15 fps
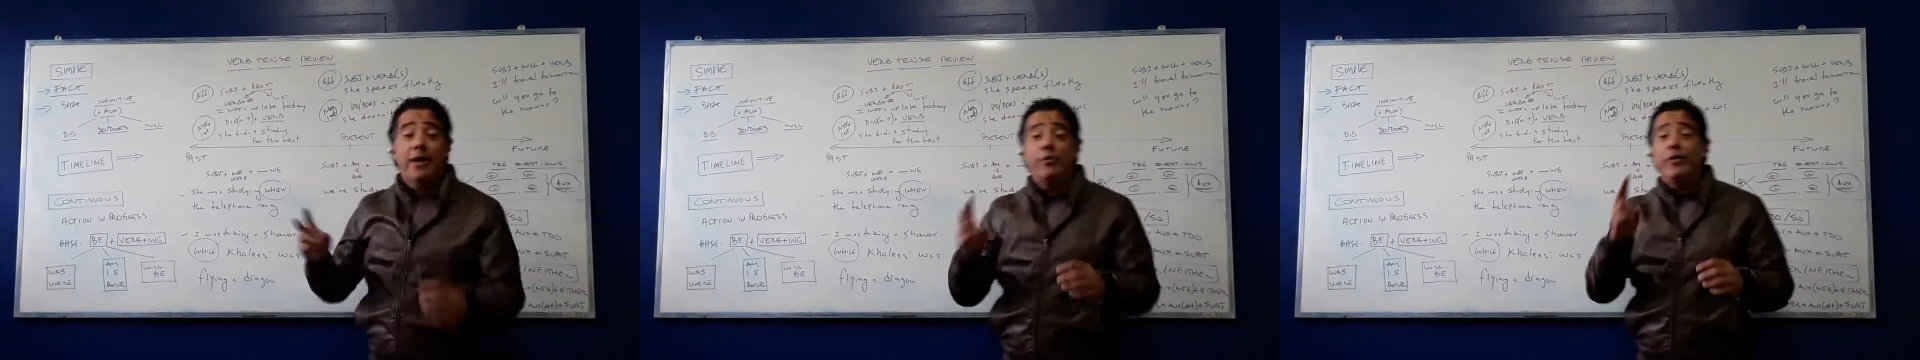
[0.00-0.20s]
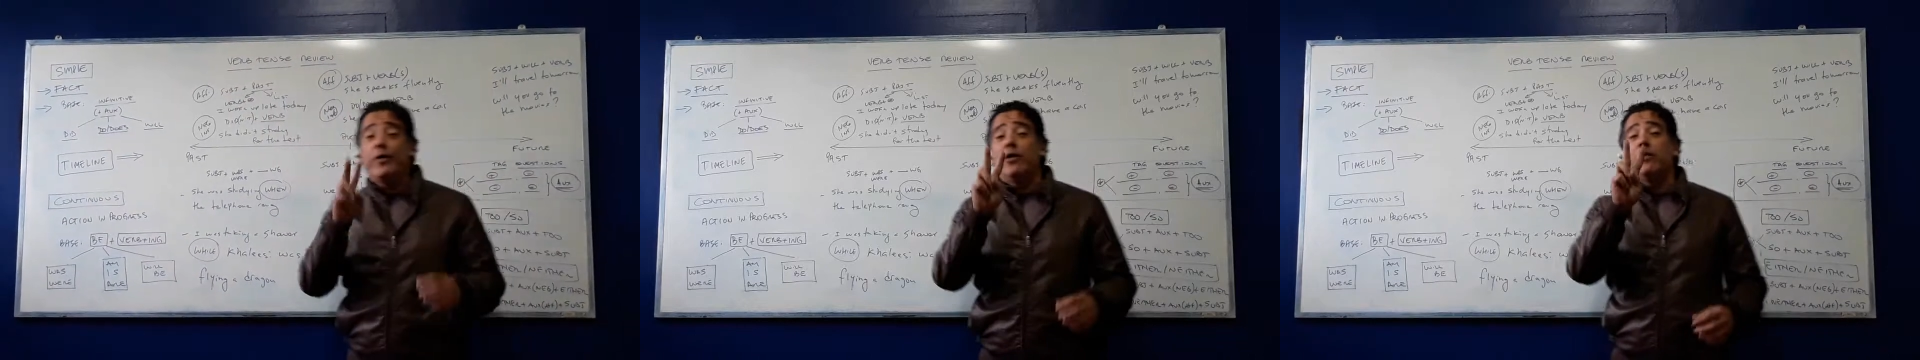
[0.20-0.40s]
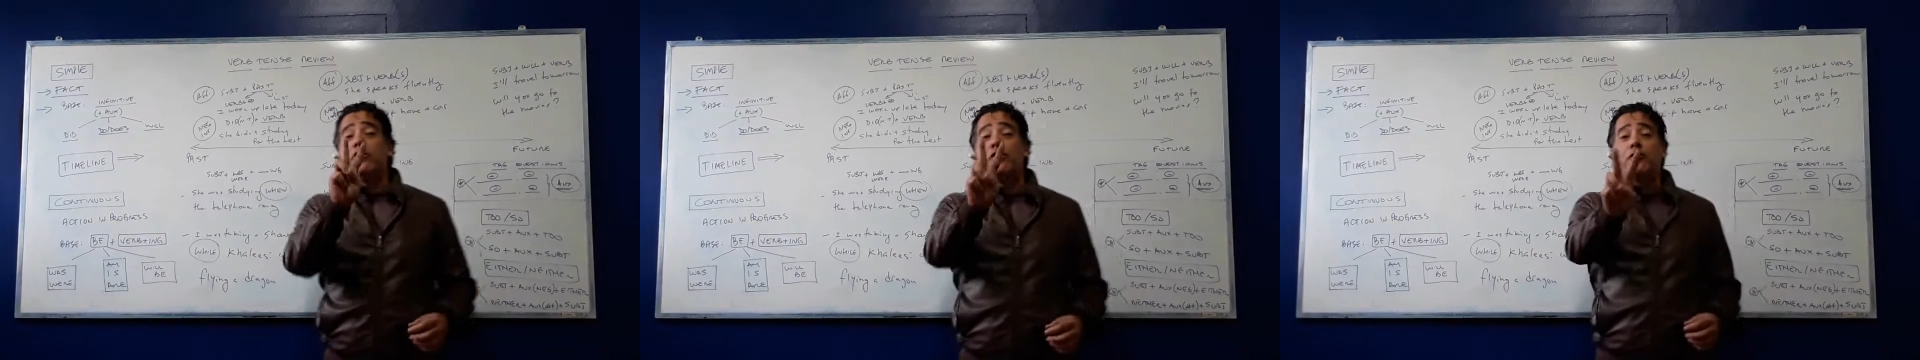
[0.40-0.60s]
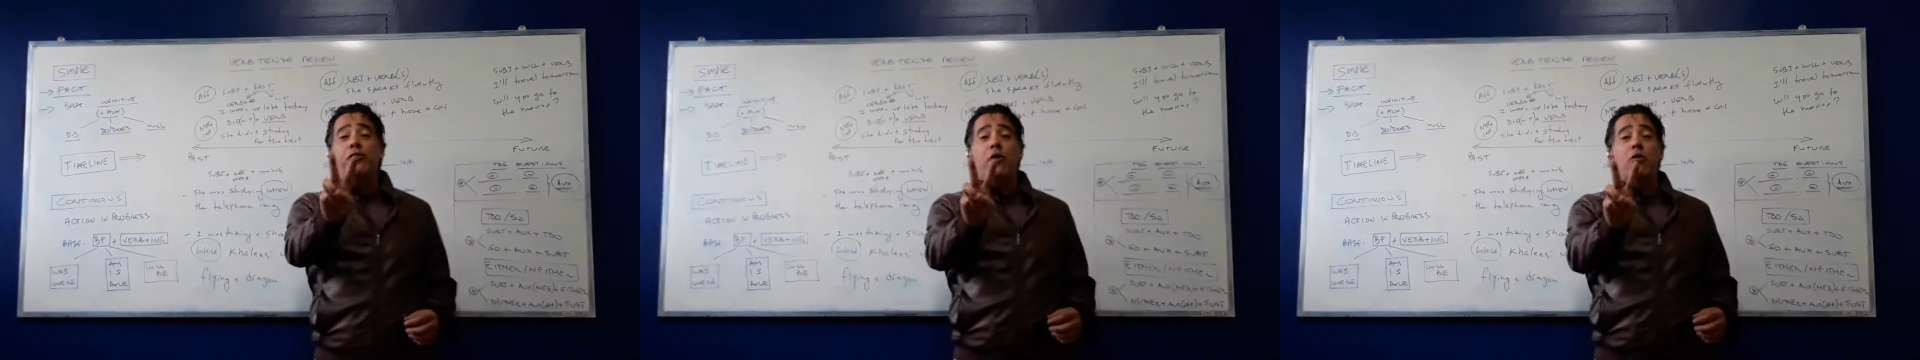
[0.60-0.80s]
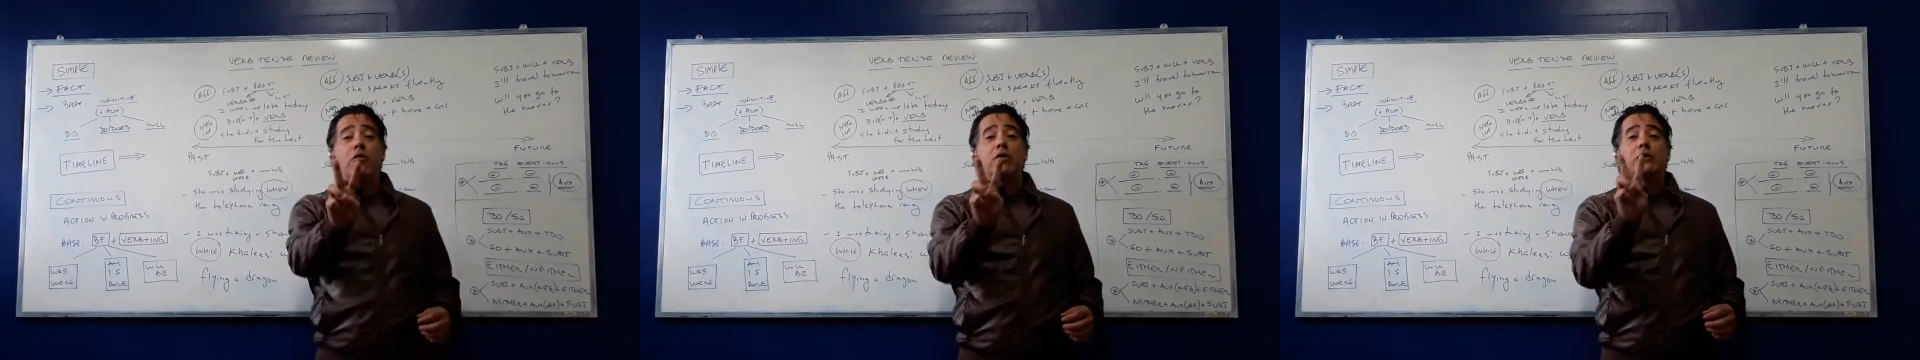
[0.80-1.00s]
and we're going to
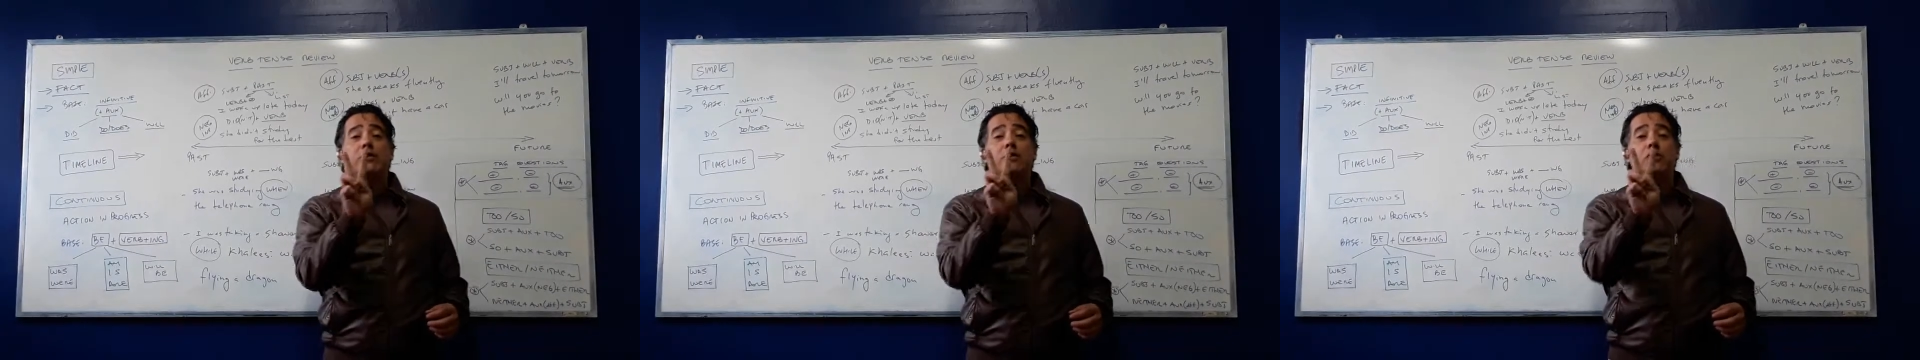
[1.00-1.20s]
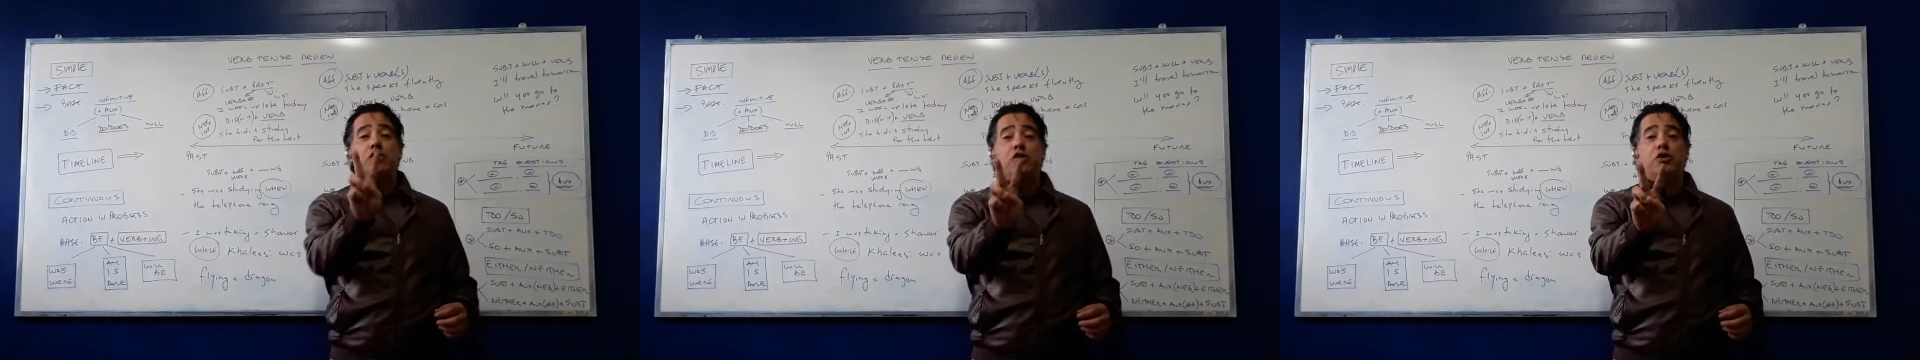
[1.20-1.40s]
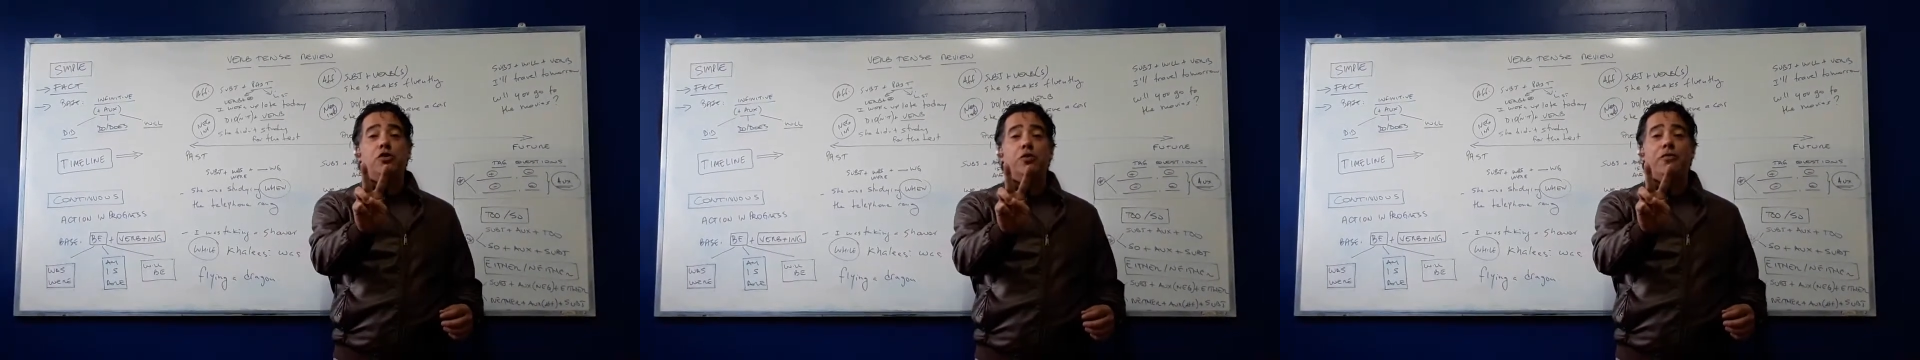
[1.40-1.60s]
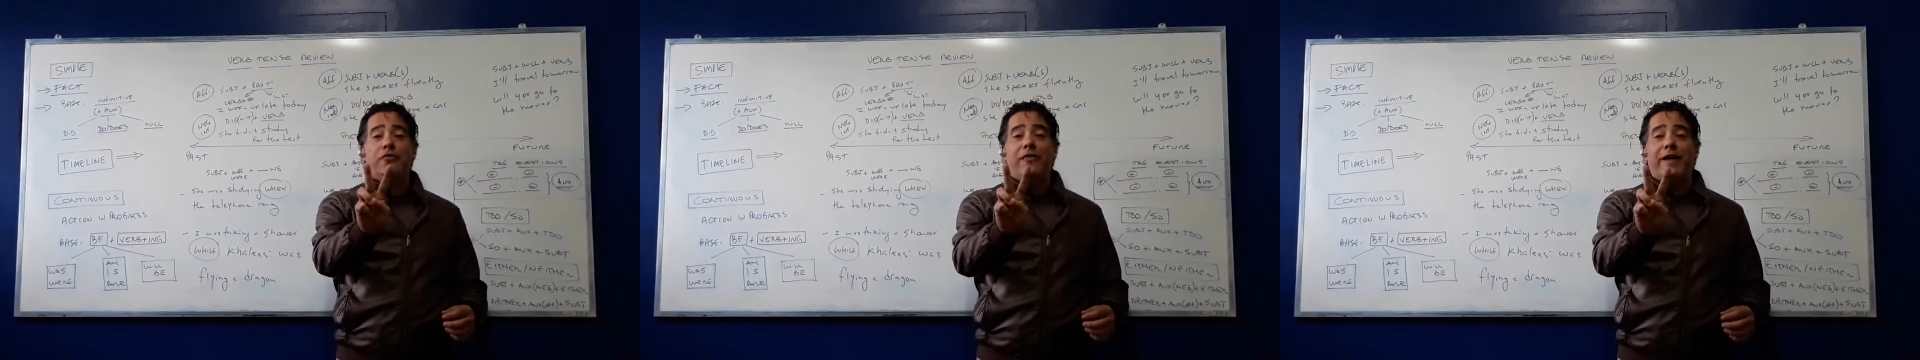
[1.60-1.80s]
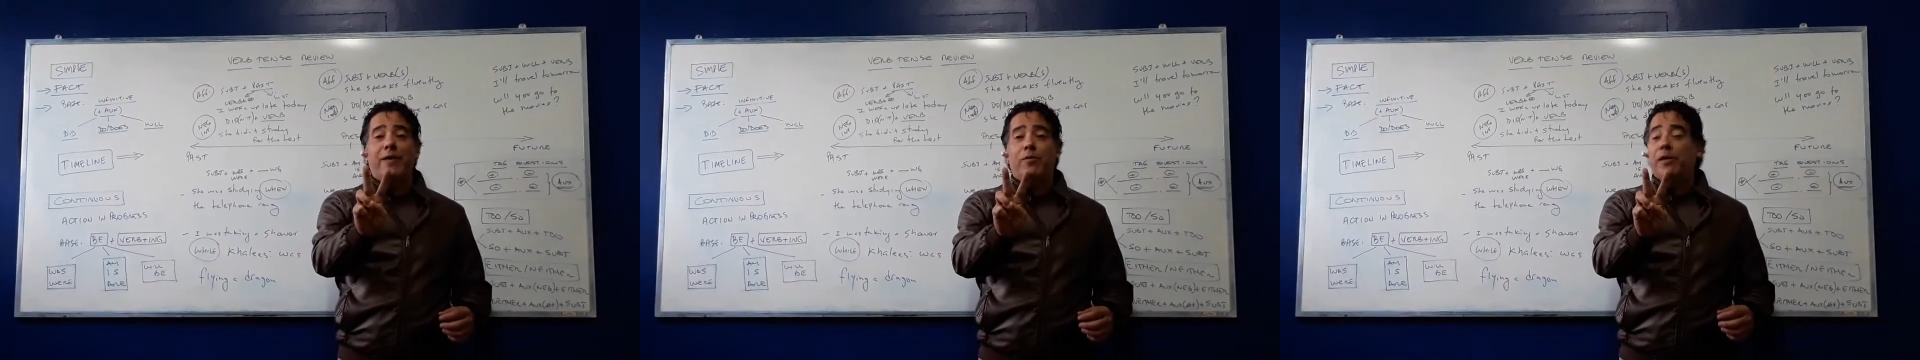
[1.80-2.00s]
focus on two
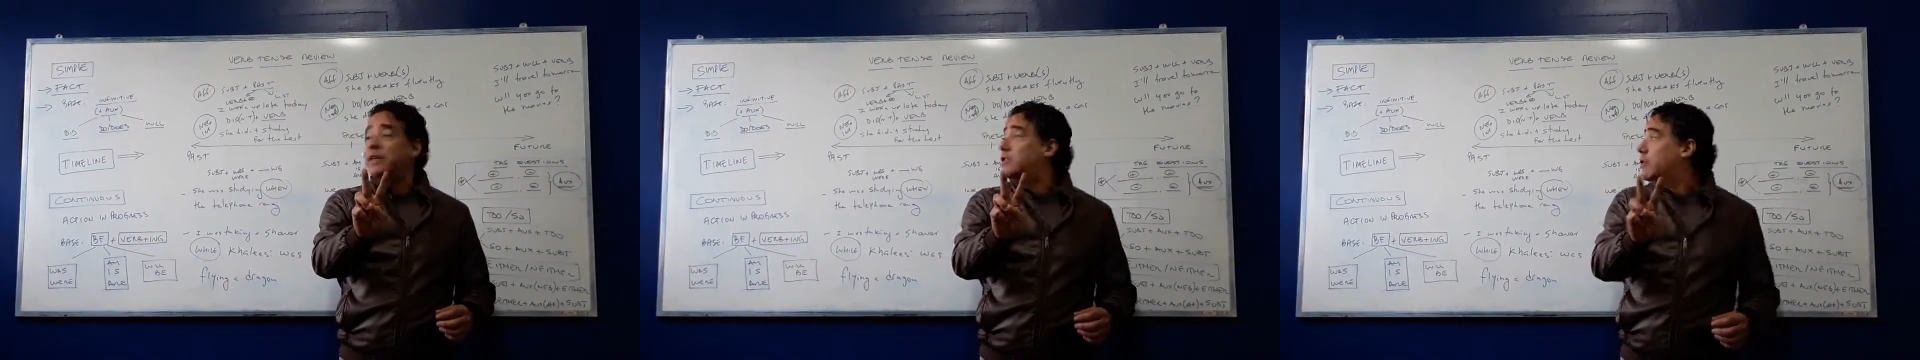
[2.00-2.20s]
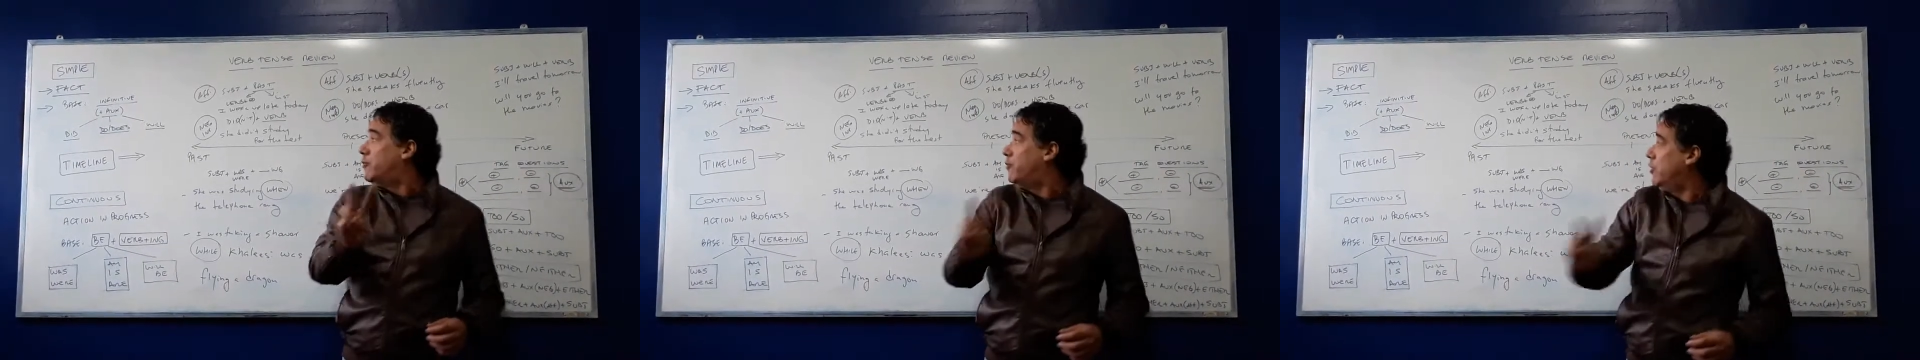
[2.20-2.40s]
families of